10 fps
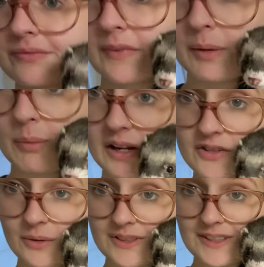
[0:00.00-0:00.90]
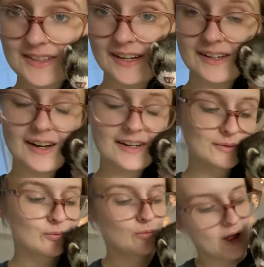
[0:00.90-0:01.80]
And Pazu is excited
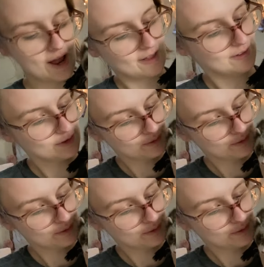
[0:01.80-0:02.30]
as well. You